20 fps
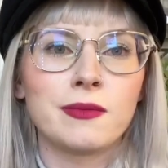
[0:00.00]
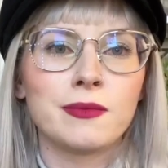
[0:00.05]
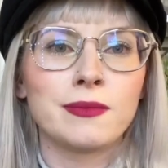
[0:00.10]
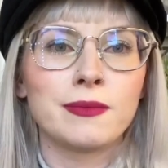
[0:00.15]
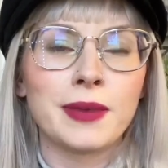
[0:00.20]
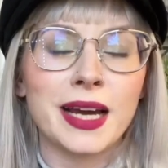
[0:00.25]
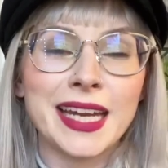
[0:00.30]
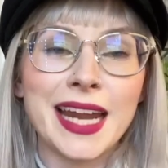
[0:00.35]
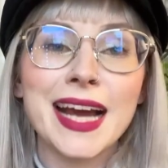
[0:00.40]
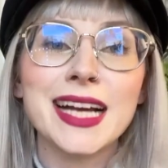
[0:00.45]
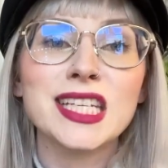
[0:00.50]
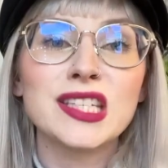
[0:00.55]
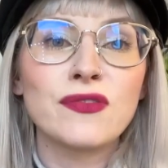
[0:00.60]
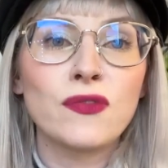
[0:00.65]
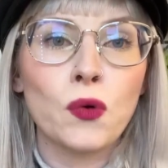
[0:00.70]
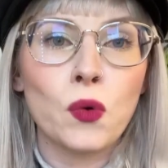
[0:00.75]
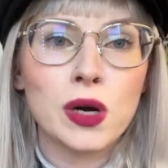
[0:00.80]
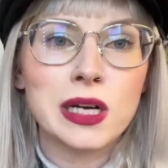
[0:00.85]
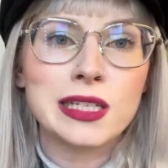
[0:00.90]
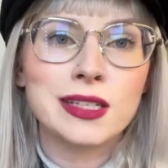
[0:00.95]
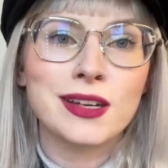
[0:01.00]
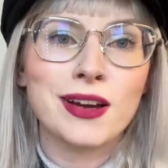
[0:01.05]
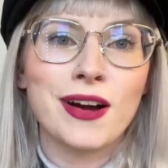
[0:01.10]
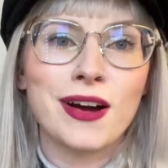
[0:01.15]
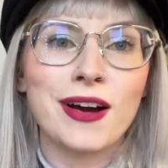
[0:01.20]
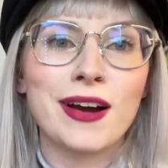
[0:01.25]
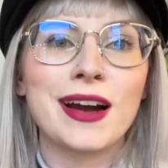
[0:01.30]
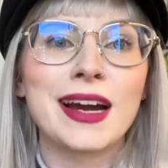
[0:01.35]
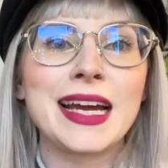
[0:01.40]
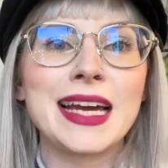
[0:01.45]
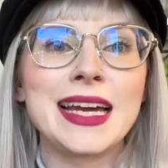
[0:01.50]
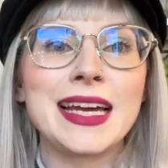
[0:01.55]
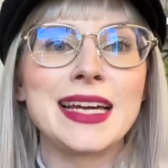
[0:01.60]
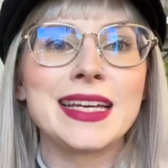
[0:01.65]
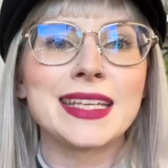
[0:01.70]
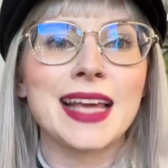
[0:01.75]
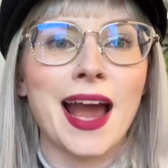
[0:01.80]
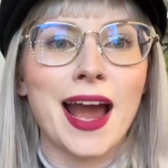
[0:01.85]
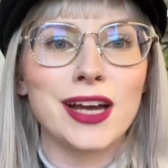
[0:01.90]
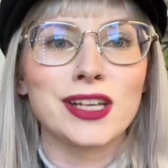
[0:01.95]
My next 4-star
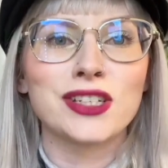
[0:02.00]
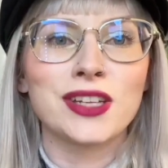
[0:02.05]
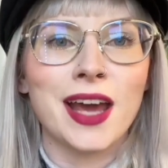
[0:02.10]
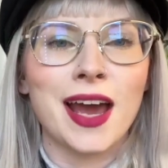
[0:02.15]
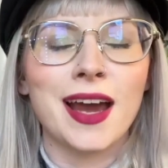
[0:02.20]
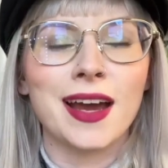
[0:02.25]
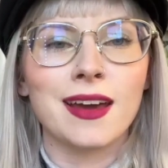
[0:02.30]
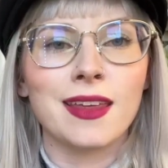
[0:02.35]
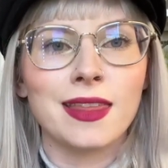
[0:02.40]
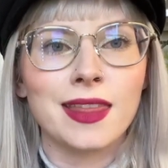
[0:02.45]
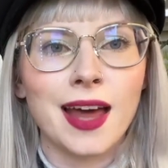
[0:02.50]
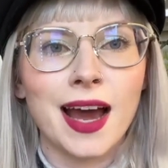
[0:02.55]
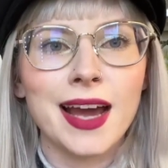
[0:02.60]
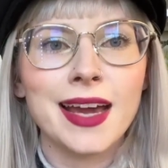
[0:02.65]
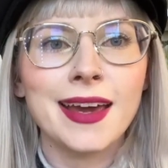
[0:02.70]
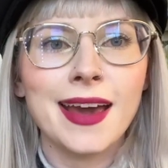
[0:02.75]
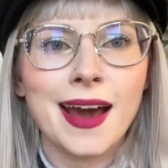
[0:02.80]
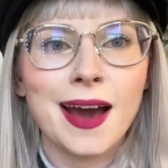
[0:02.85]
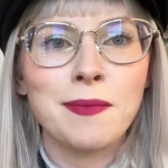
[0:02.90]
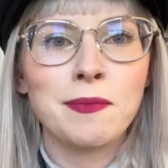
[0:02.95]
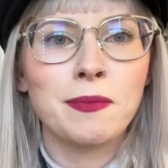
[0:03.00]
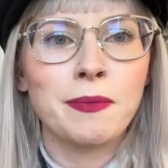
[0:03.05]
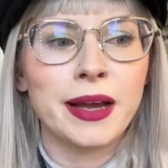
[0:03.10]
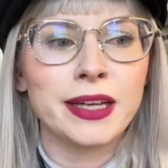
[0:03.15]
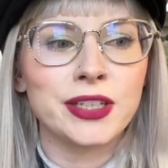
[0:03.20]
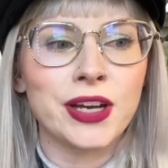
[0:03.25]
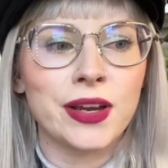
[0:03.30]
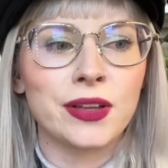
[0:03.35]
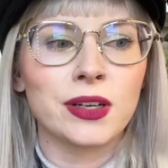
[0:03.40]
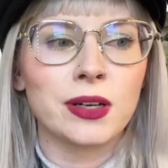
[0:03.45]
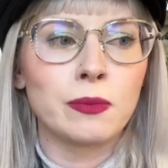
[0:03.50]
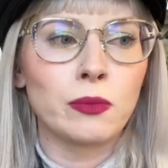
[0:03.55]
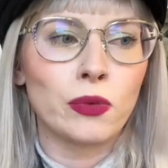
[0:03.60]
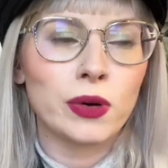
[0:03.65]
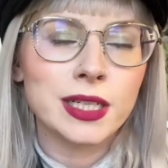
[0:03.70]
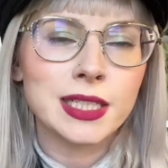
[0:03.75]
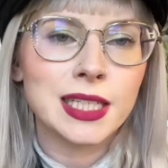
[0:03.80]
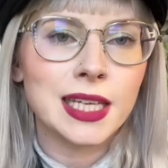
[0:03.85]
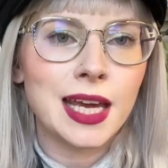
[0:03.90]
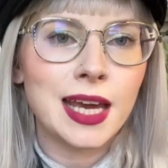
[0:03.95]
is #Thigh Gap by Chandler
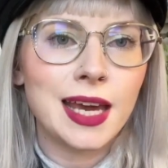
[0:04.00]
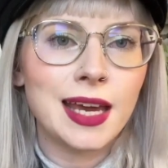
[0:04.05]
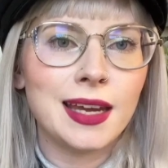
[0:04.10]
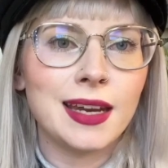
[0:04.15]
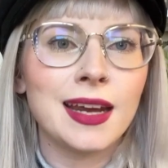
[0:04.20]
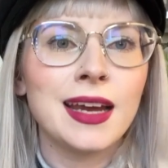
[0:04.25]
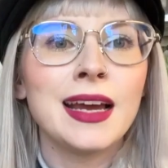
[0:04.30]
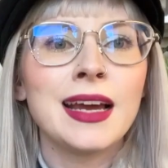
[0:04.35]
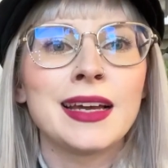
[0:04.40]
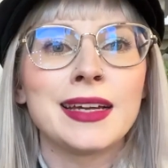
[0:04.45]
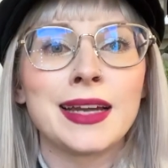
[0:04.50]
Morrison.